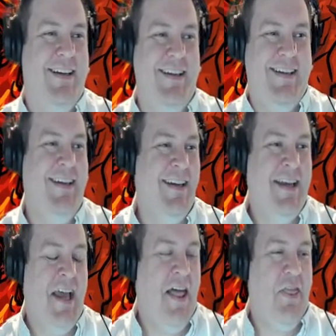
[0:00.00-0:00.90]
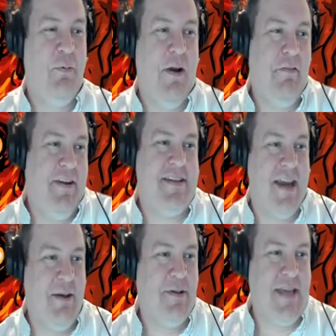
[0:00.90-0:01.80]
Titan. The Revenant
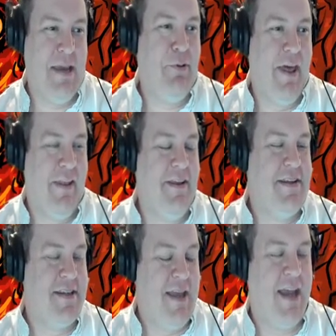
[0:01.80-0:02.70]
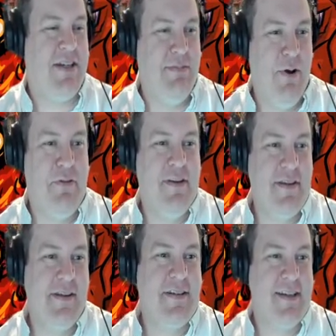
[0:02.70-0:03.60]
Titan would table that list. Actually, both these
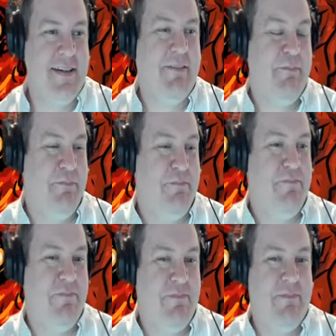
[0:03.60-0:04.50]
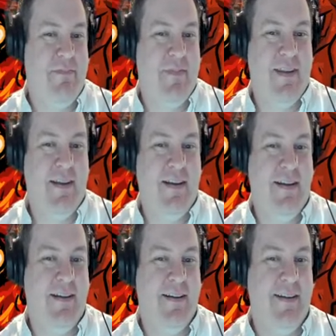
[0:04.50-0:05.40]
lists. In, in like a second, to
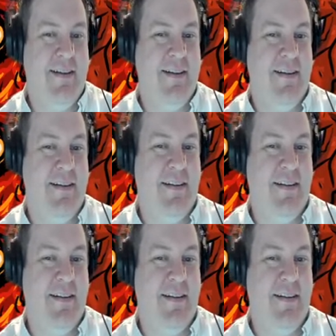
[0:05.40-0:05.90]
be honest with you.